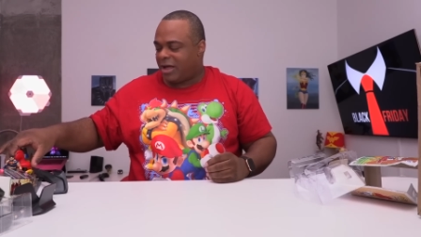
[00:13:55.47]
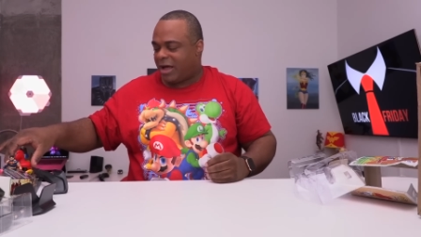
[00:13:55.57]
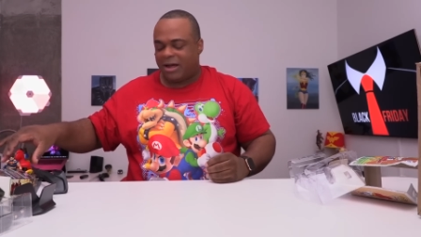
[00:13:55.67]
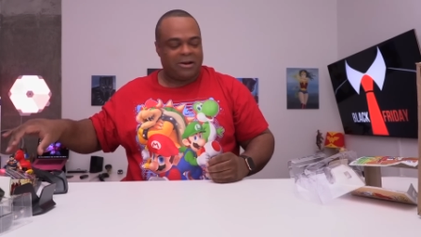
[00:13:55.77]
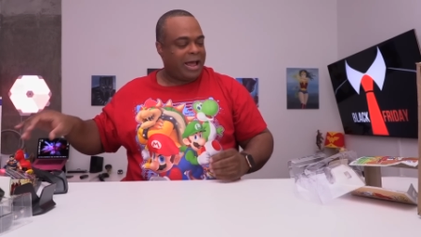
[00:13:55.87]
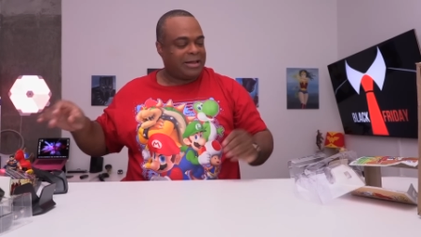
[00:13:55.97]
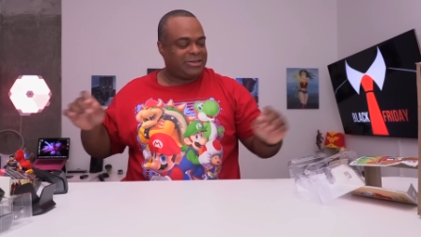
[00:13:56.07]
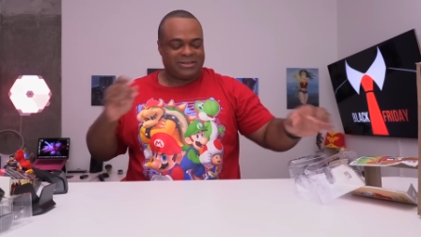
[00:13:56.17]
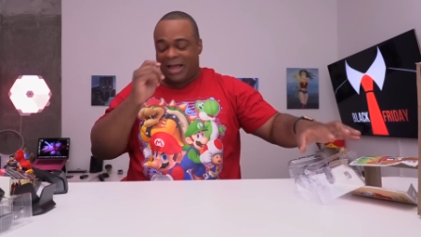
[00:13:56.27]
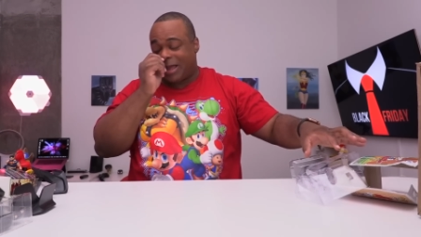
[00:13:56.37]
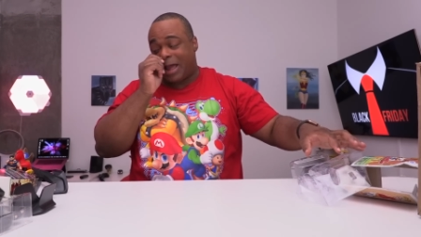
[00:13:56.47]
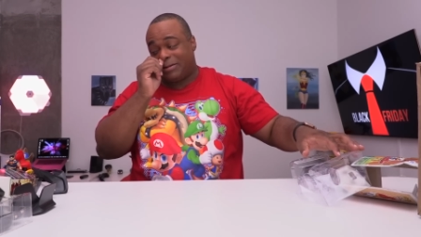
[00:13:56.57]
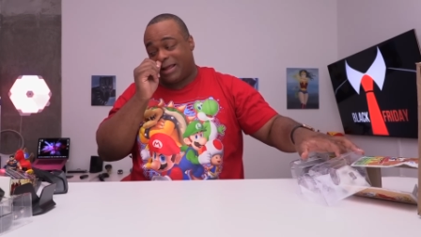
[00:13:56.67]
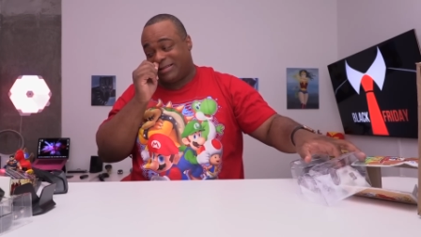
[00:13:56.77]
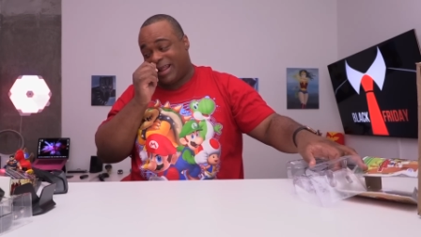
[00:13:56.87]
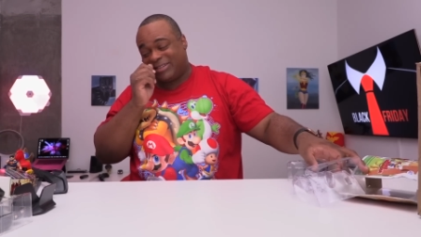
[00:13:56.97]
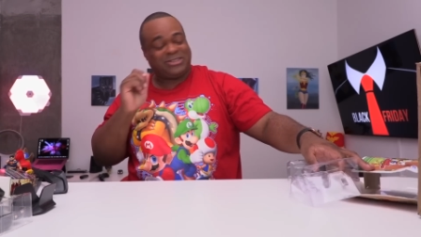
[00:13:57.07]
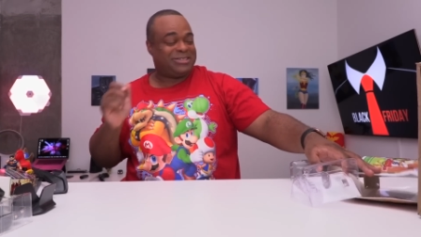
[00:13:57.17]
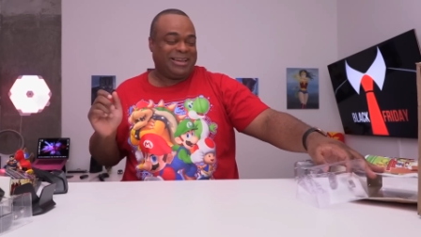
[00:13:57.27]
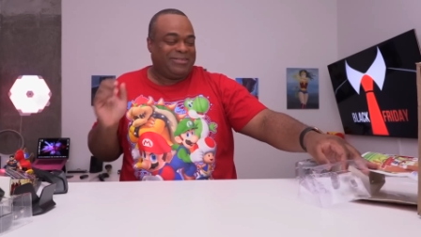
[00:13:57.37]
Uh, I just, I, I that, that's
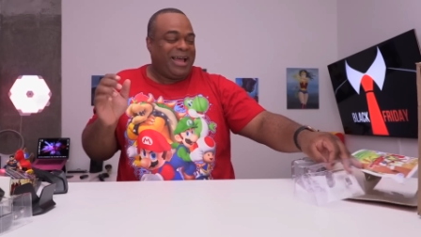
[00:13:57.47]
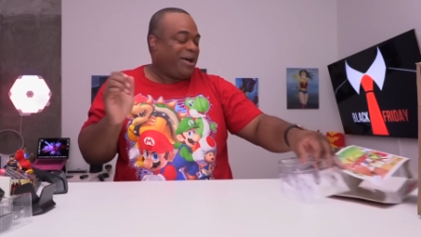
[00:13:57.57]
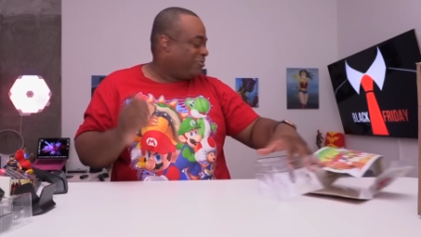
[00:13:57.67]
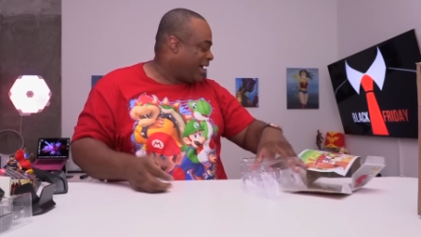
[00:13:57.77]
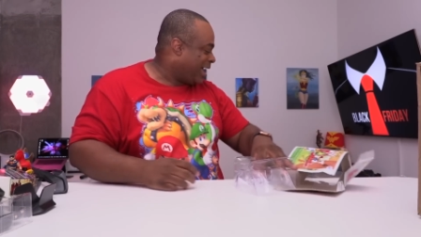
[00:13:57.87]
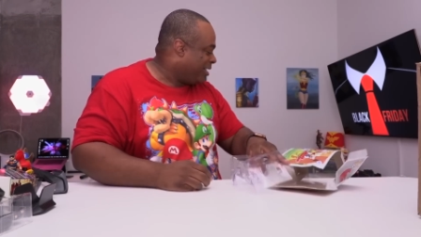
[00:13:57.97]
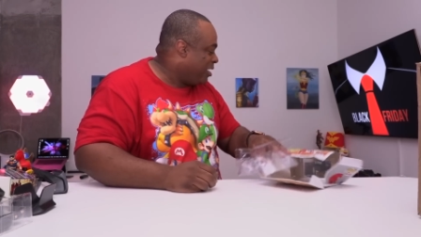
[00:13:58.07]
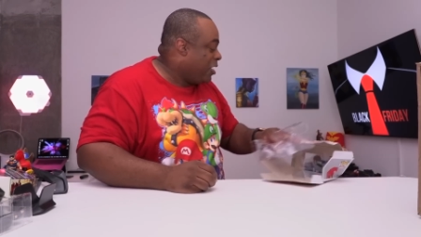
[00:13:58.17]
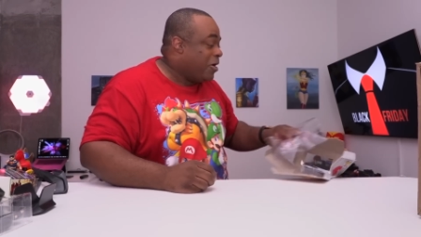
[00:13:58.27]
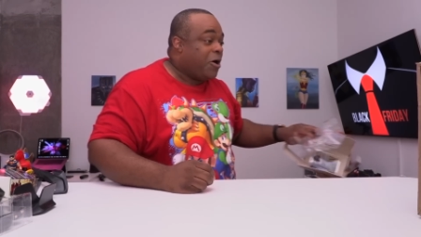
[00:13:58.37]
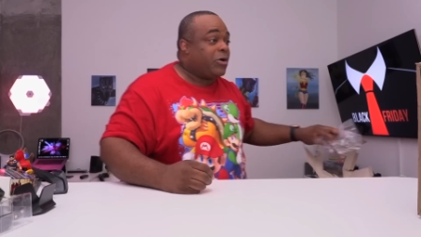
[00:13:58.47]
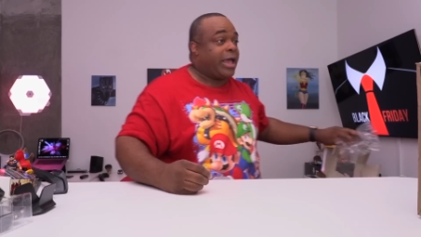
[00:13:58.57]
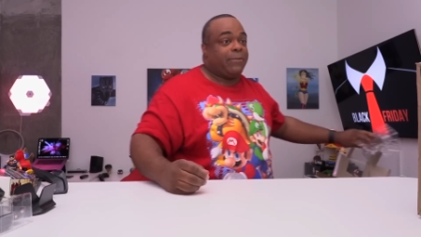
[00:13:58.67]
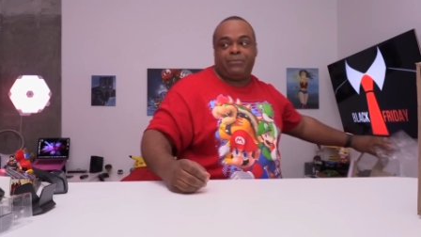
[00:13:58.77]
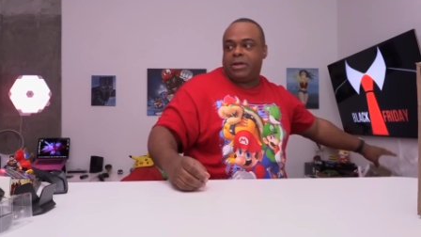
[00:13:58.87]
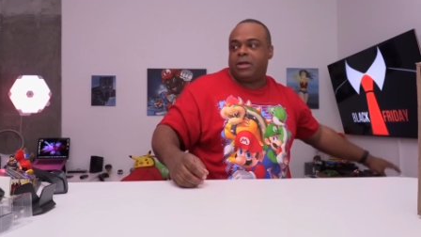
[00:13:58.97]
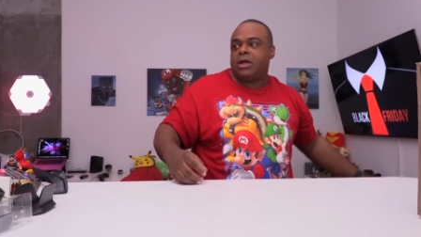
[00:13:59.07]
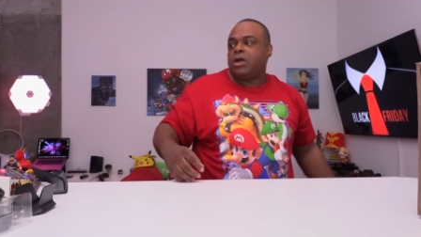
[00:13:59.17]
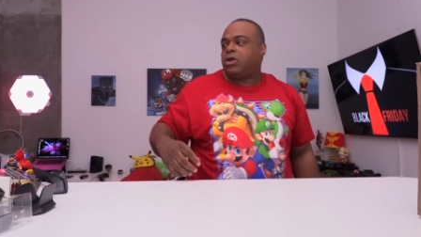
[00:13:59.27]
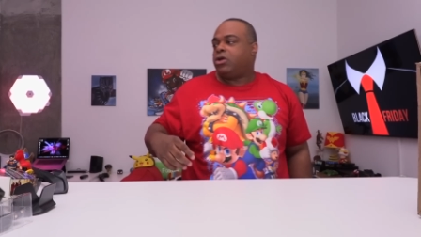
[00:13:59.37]
just, oh God. Okay,
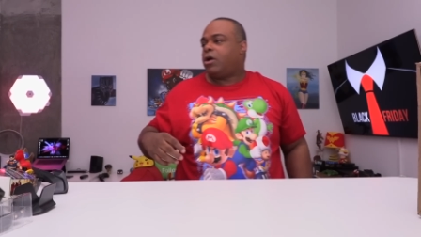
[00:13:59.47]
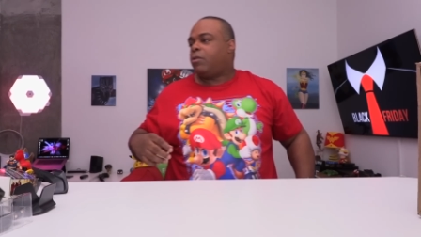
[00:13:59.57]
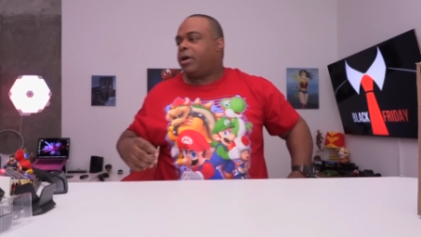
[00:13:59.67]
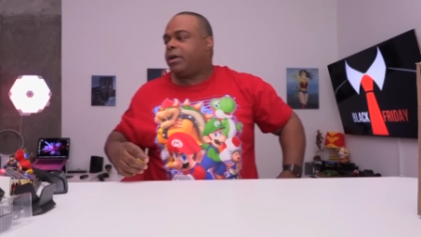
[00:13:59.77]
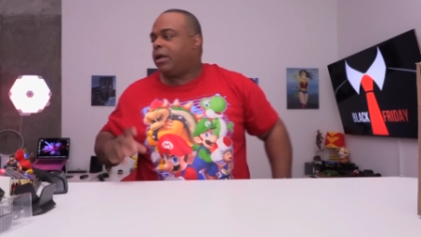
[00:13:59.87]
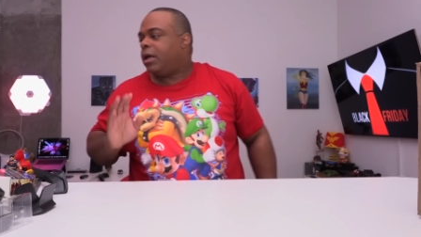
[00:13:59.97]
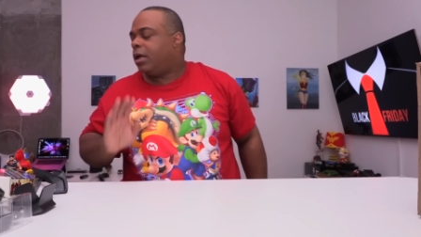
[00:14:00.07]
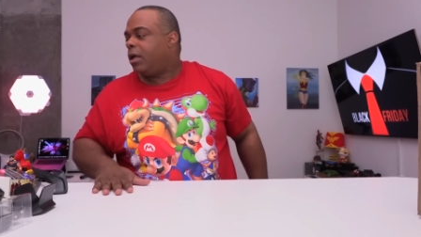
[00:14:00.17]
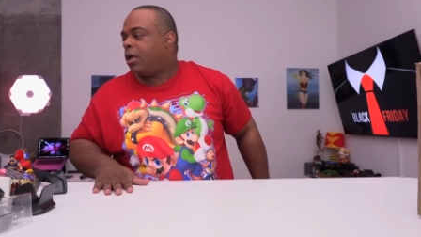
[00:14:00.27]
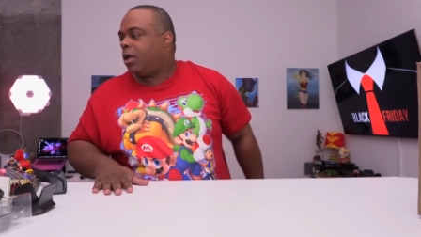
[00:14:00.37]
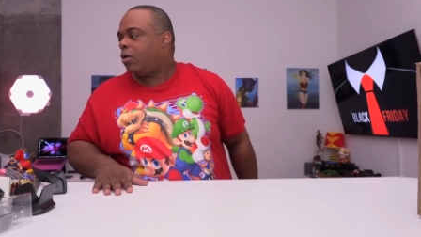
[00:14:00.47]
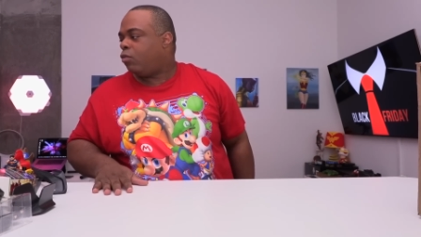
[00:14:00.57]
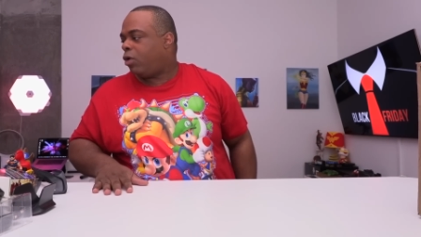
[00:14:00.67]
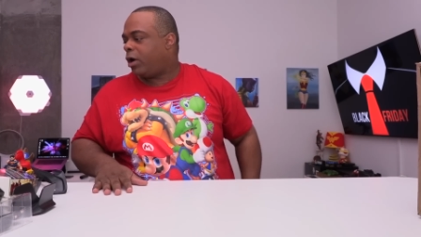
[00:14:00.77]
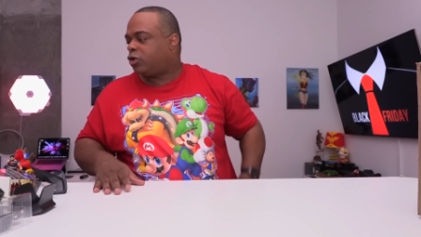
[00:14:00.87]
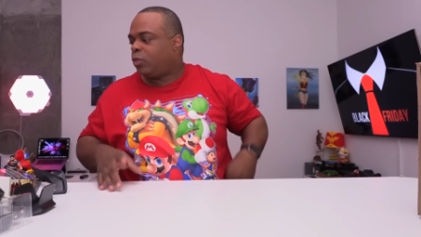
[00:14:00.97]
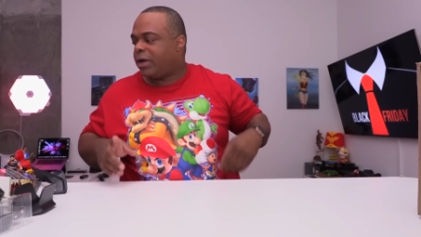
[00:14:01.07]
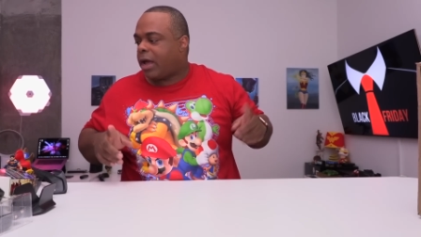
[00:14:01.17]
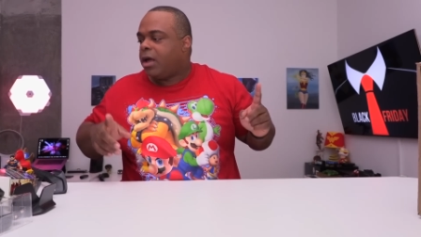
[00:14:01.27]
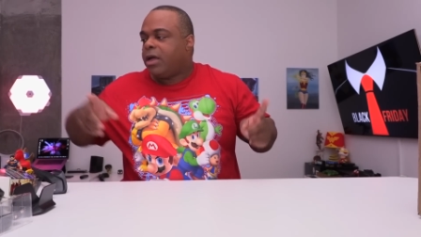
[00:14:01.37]
you know what? What else we
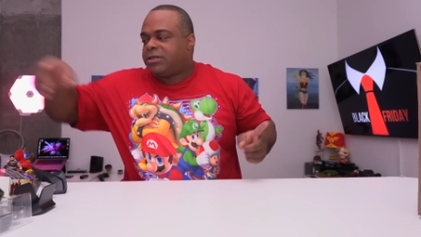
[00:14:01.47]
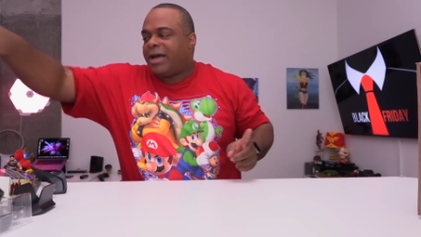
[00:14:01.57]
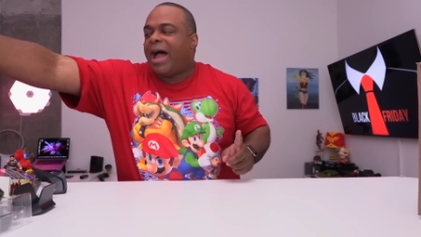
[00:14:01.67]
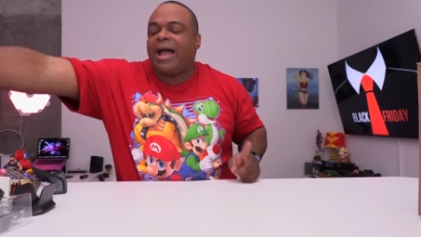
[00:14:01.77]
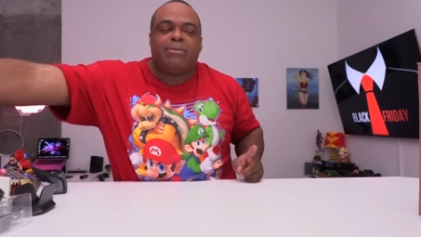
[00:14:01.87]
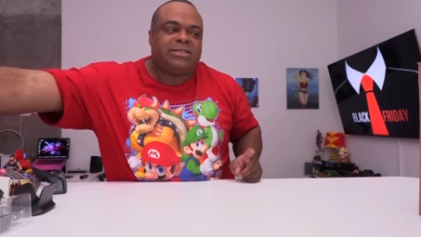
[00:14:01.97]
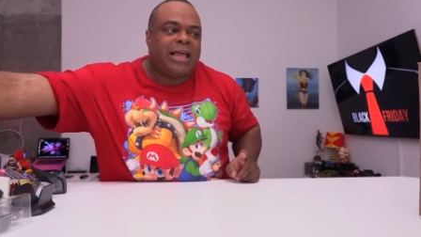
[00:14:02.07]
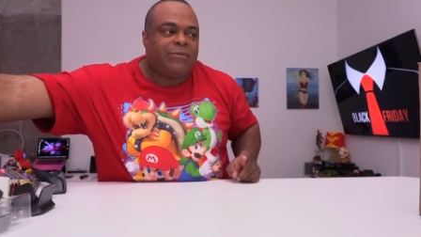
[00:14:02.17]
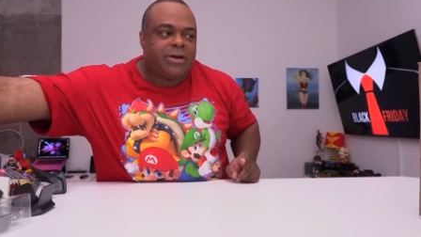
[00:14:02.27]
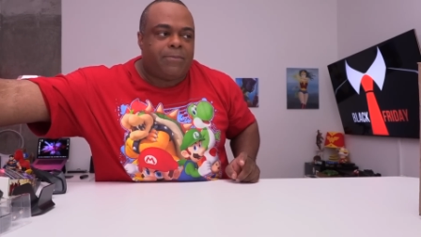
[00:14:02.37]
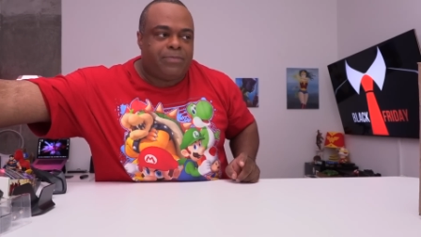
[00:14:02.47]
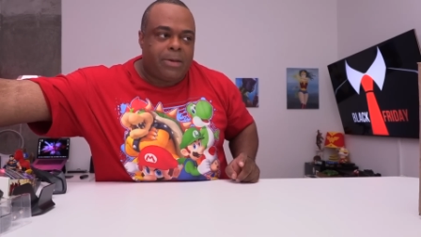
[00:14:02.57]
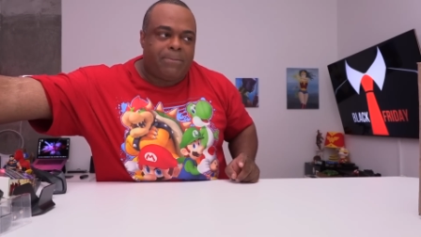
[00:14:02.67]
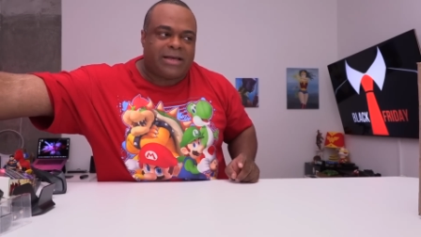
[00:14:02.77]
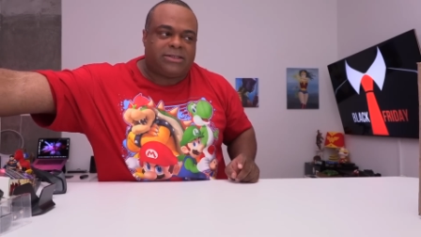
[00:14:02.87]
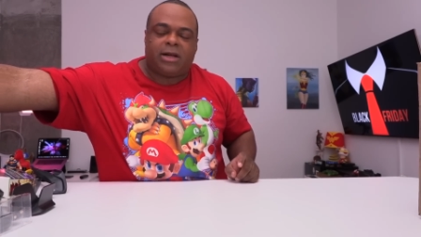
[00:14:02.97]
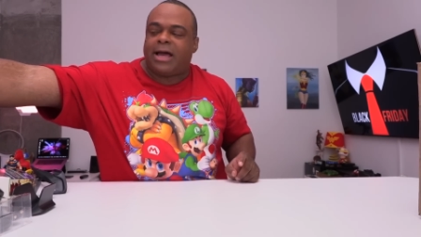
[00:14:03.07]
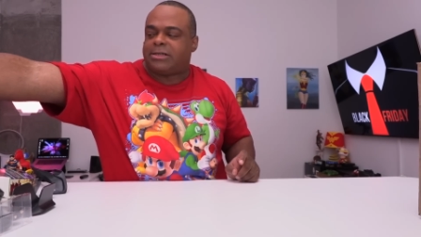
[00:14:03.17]
got? So I am saving the, the best to last.